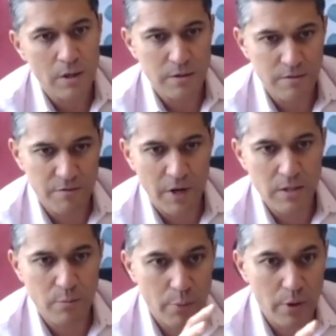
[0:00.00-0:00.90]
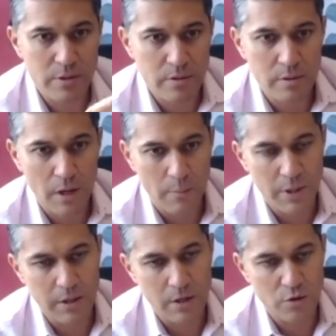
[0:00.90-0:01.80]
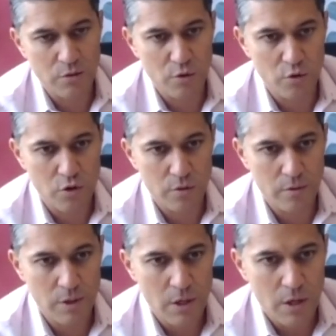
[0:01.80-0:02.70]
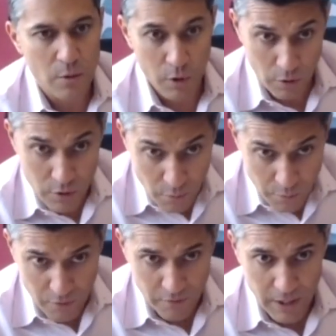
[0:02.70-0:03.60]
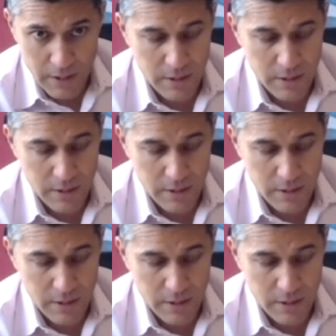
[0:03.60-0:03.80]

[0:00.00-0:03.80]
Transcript: device plus application solution, we also provide